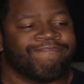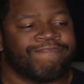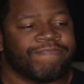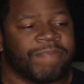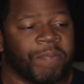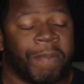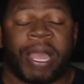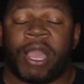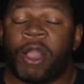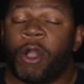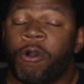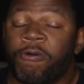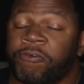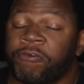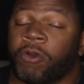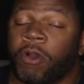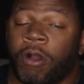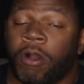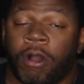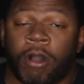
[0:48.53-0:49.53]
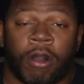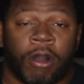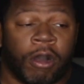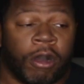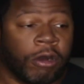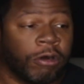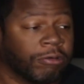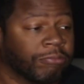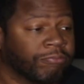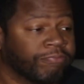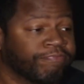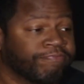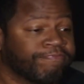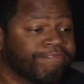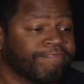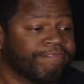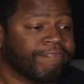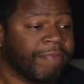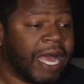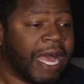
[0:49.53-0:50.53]
my overall
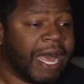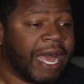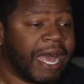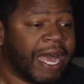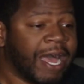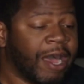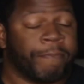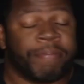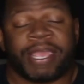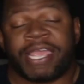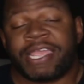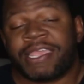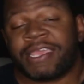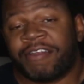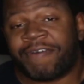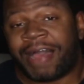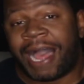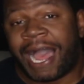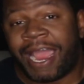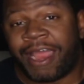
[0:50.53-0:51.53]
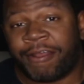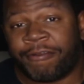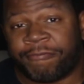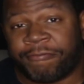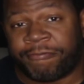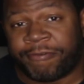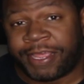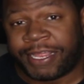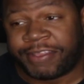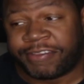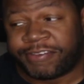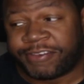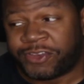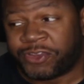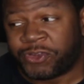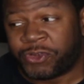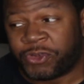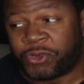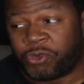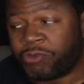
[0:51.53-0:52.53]
uh, opinion of Iron Fist
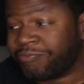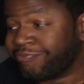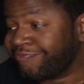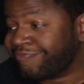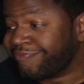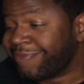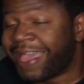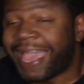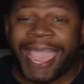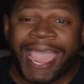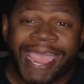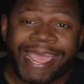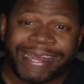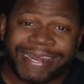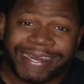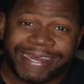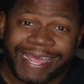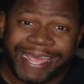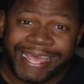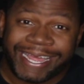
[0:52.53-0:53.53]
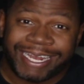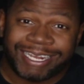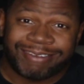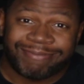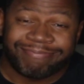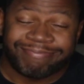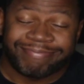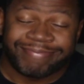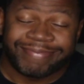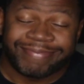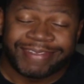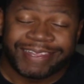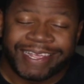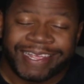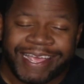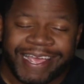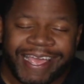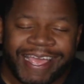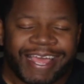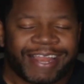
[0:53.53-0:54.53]
2 hated it
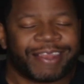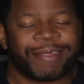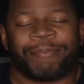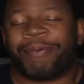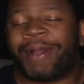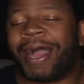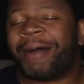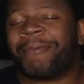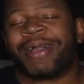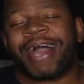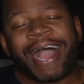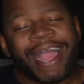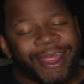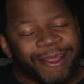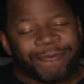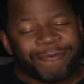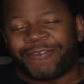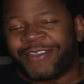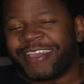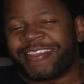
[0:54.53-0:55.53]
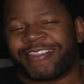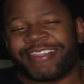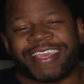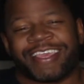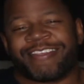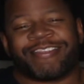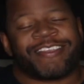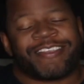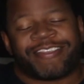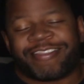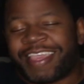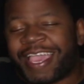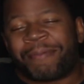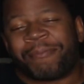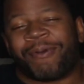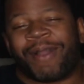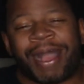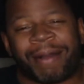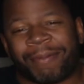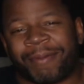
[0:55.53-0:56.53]
the problem with Iron Fist is the same
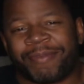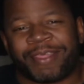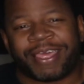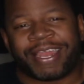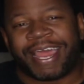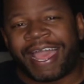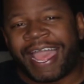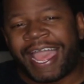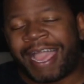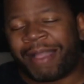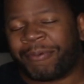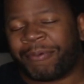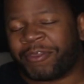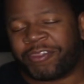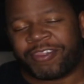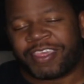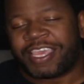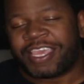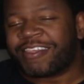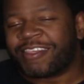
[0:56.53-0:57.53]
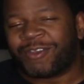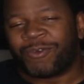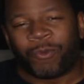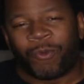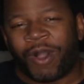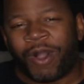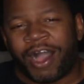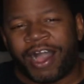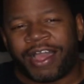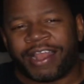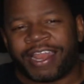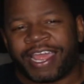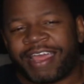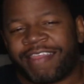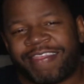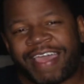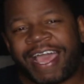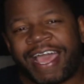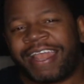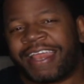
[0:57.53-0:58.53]
problem that it had with season one,
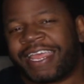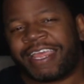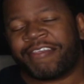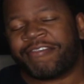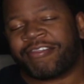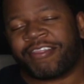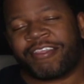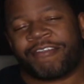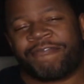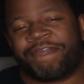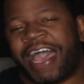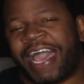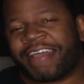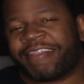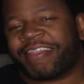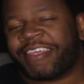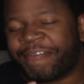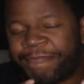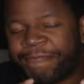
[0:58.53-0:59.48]
and that is the fact that